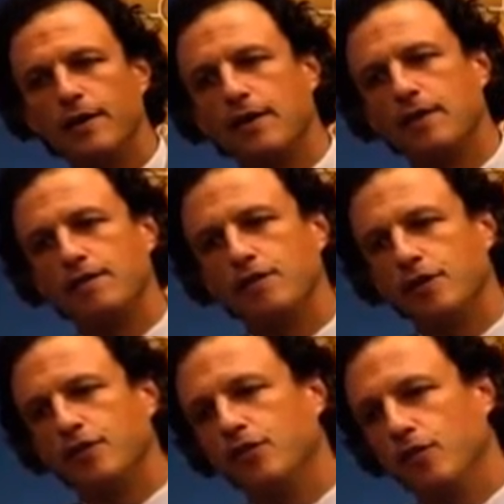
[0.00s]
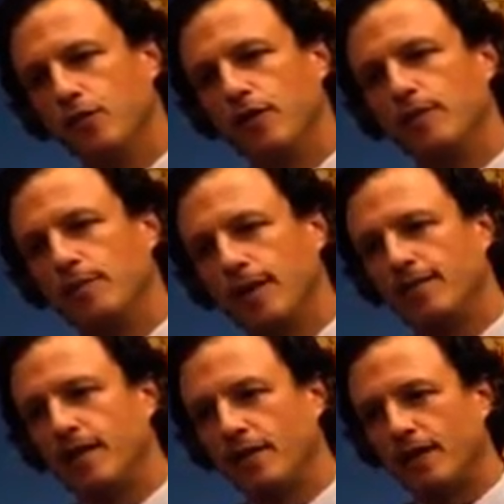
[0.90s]
If you need to do a
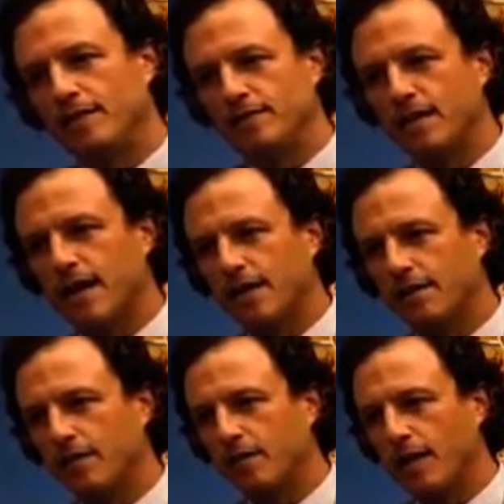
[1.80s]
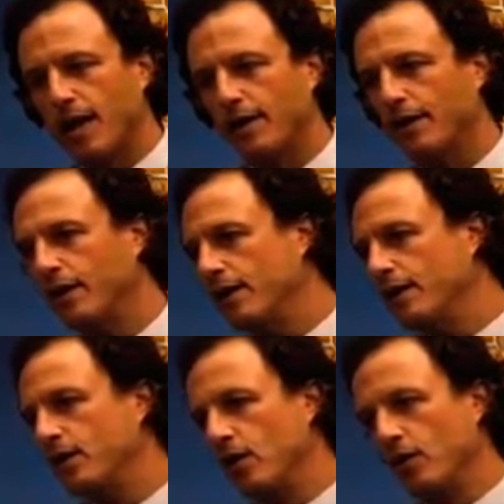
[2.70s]
reimplant on the left side of the bladder,
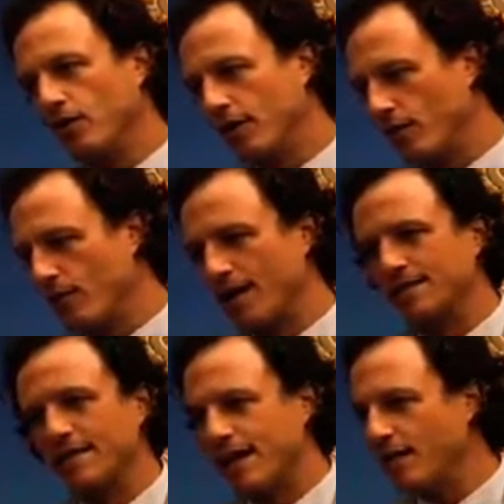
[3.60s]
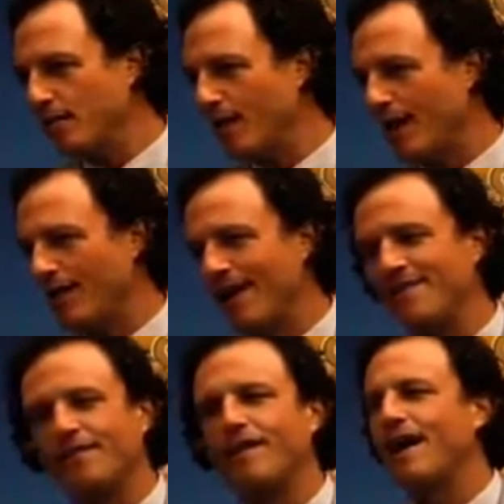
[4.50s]
go on the right side of the bladder and
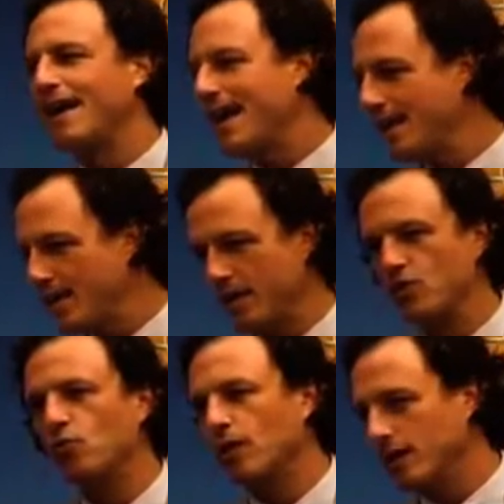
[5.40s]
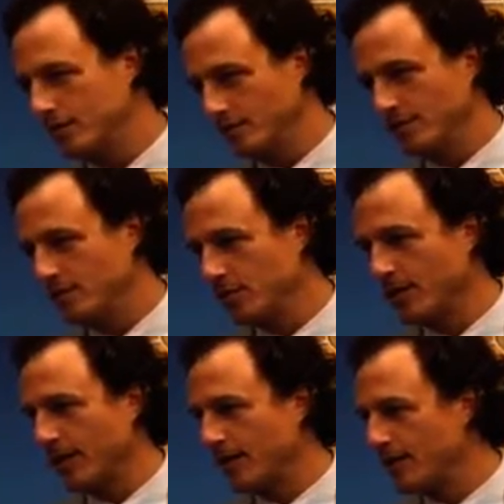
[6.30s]
divide anything you want,
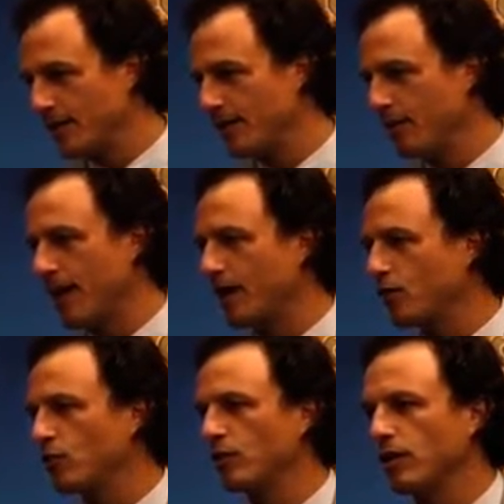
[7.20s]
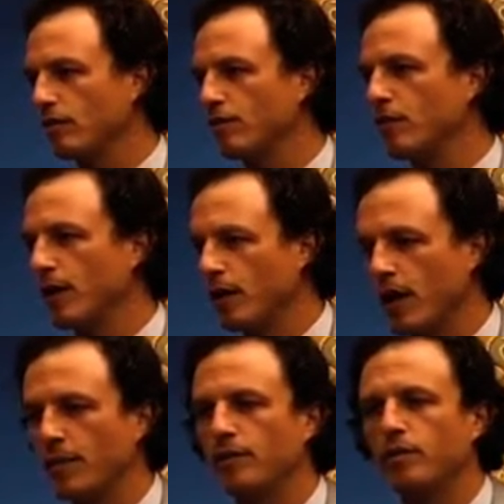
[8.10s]
okay? The bladder will live no matter
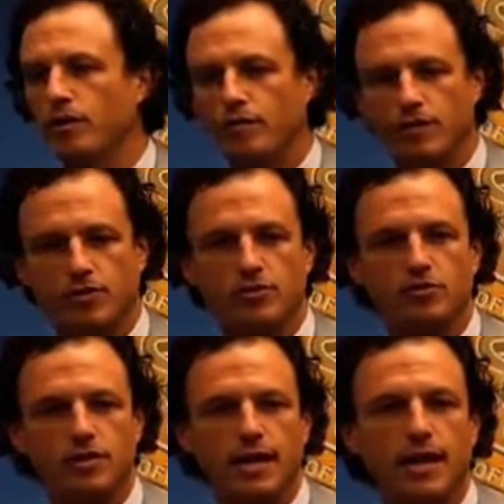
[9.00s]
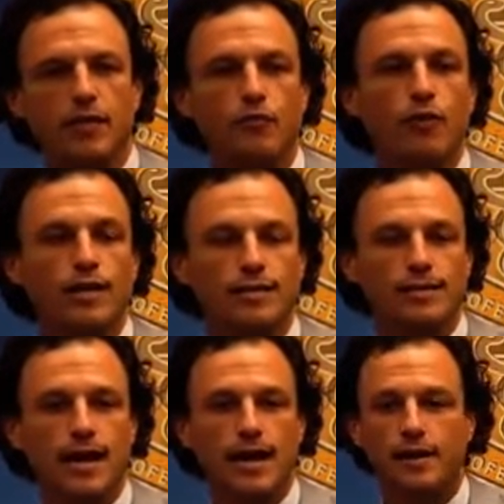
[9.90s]
how many blood vessels you take on the right
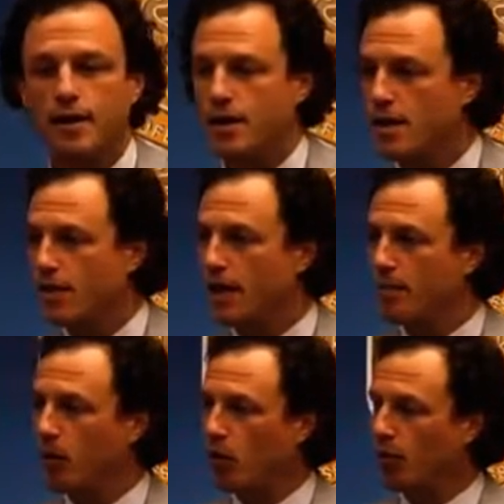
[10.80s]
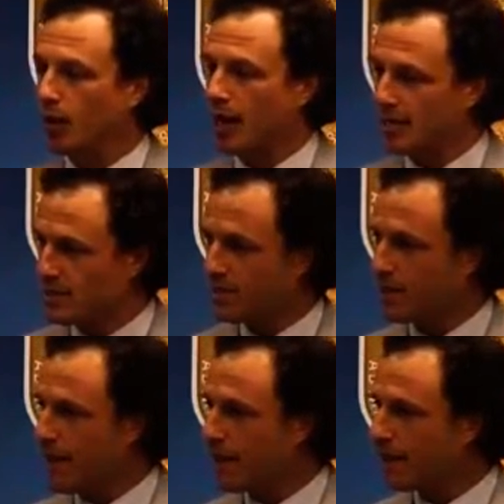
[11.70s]
side. Then mobilize the
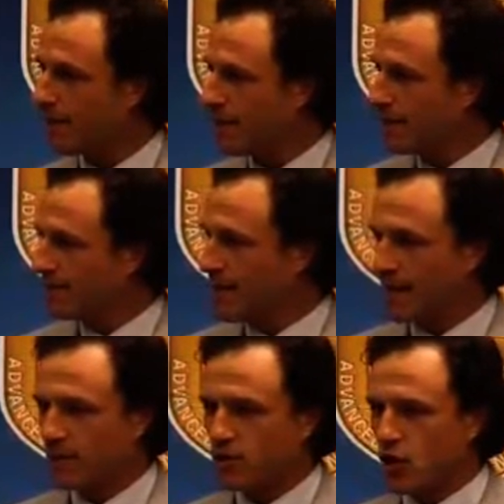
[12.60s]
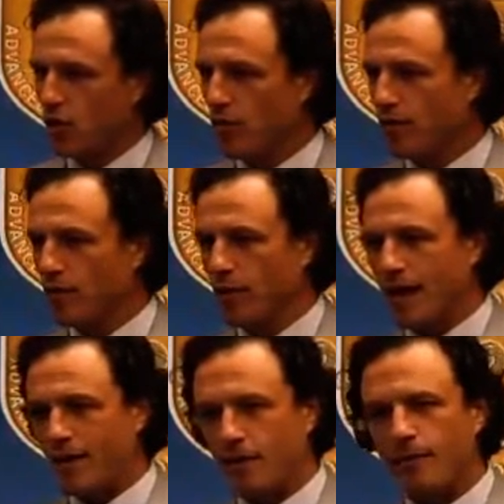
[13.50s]
bladder, take the dome of the
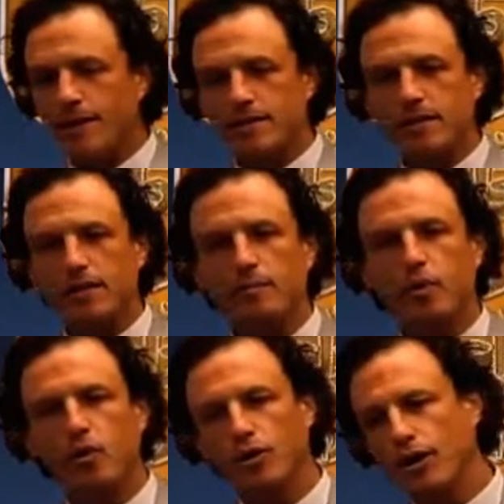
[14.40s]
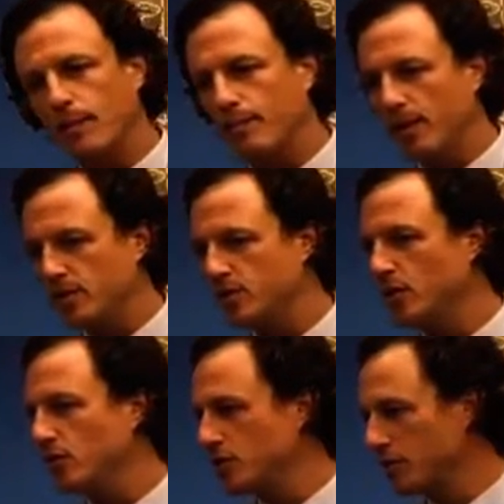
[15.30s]
bladder and basically pull it up by the
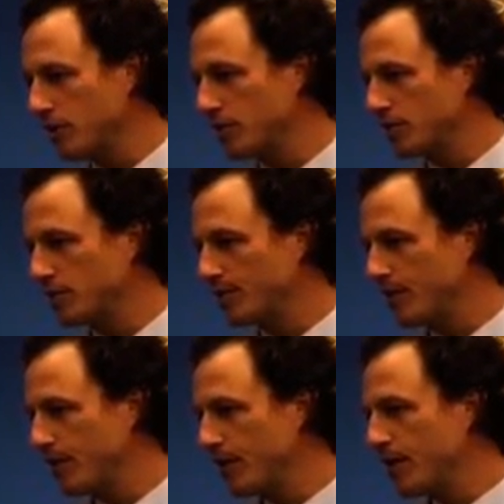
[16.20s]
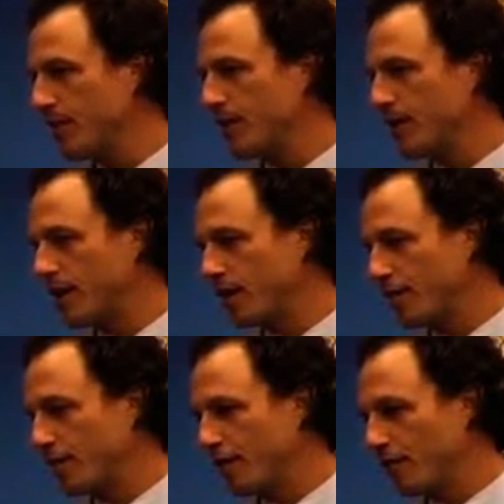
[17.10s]
psoas muscle. Be
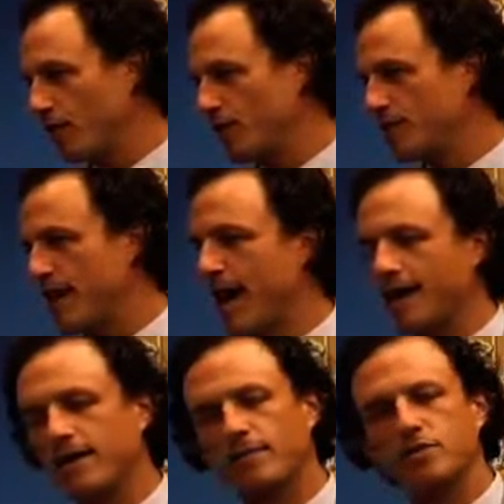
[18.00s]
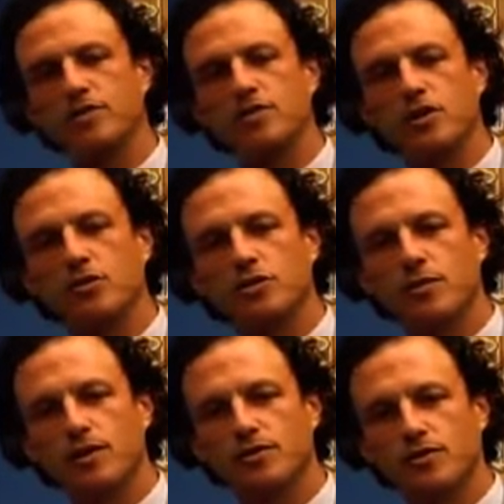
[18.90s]
careful when you tack it up to the psoas
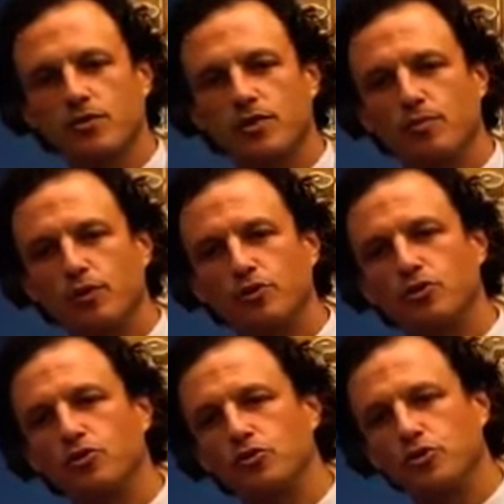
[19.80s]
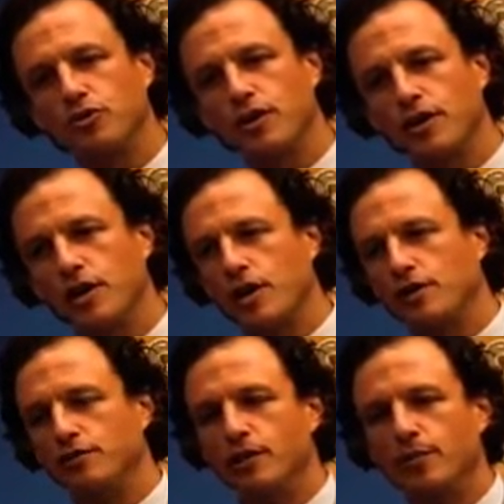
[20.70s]
muscle, when you put your suture there,
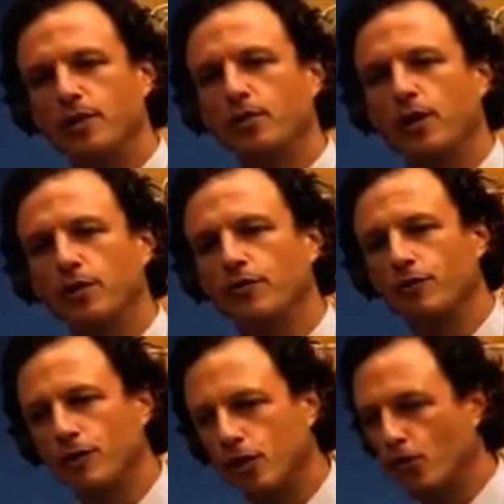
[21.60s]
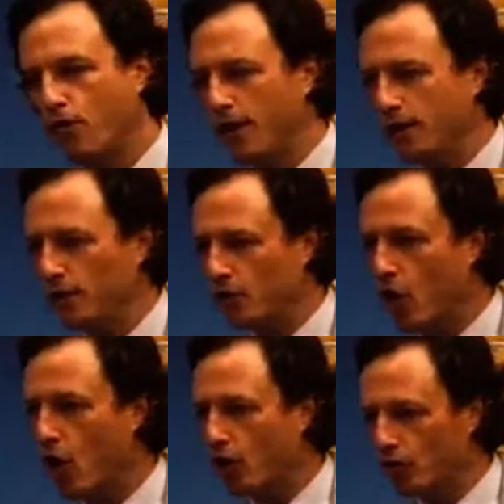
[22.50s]
you typically want to do it in a
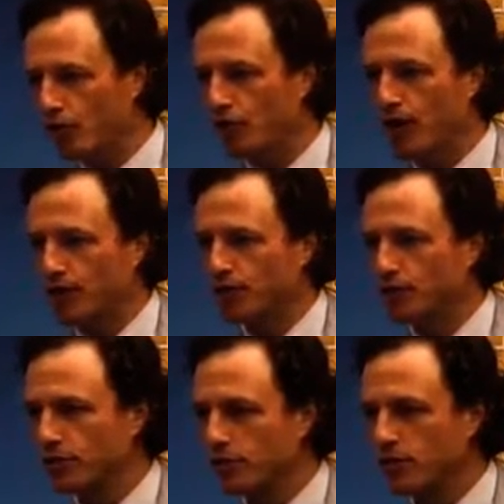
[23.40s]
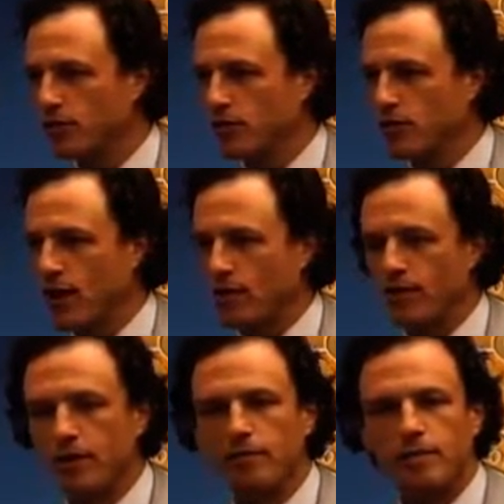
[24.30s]
craniocaudal direction rather
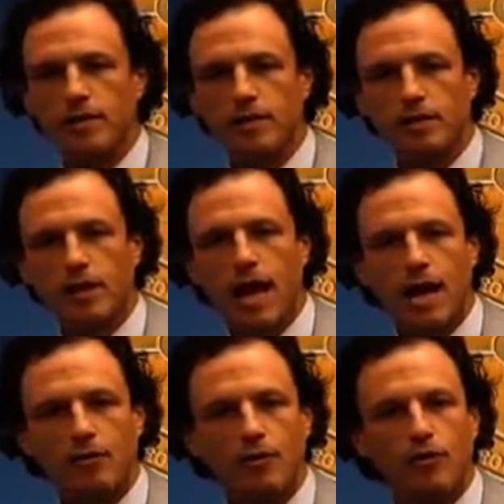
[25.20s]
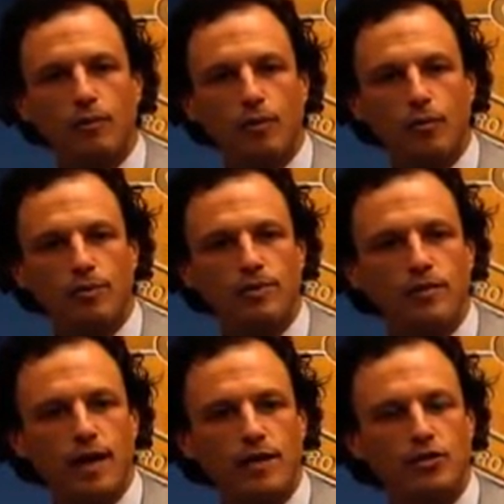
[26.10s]
than a medial lateral, and the purpose of
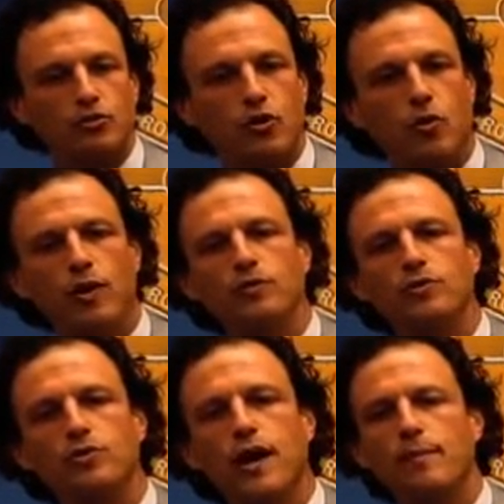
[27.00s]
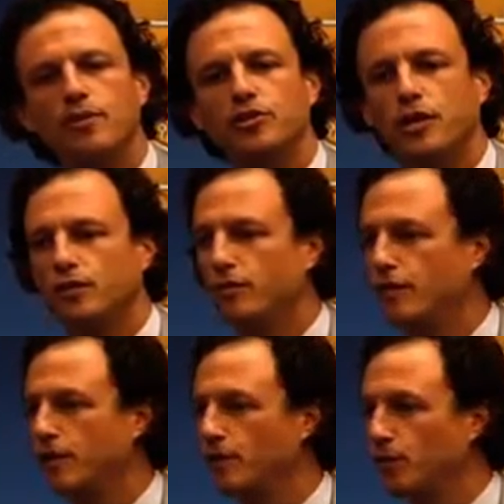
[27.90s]
that is you don't want to entrap the
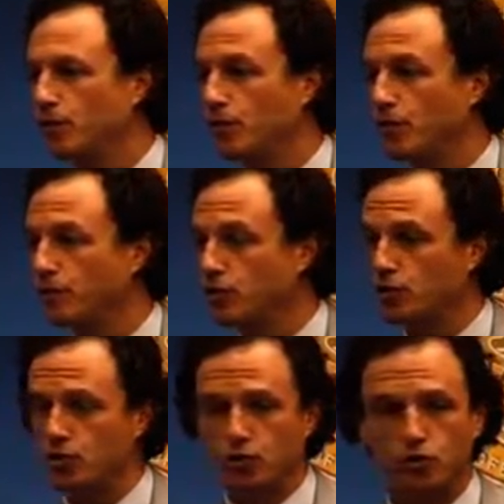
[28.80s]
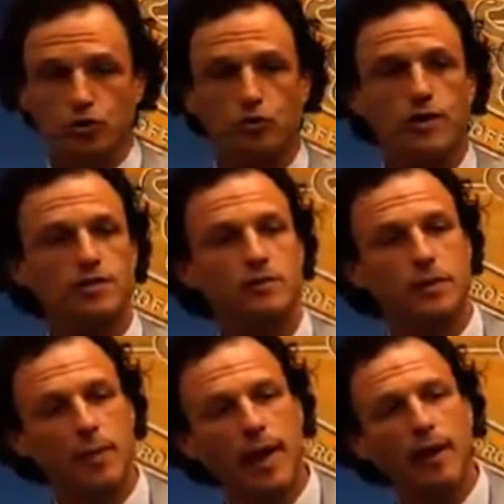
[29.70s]
genitofemoral nerve. So your suture wants to be
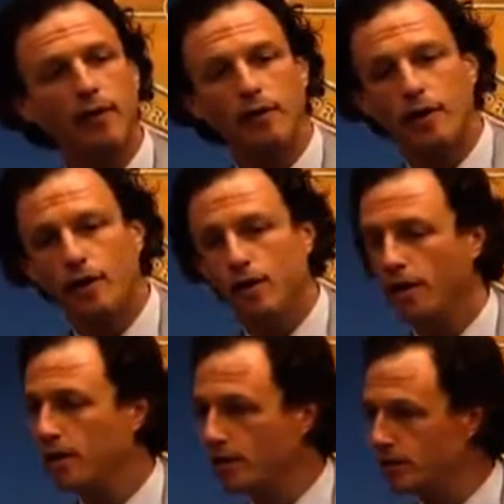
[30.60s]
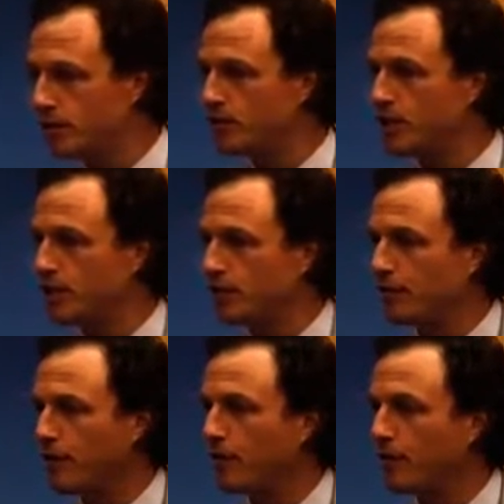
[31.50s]
parallel to the
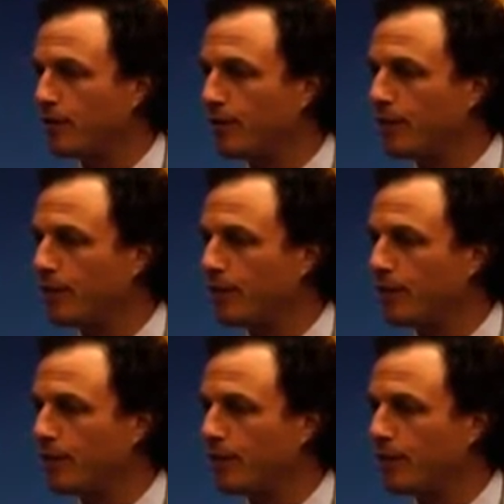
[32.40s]
genitofemoral.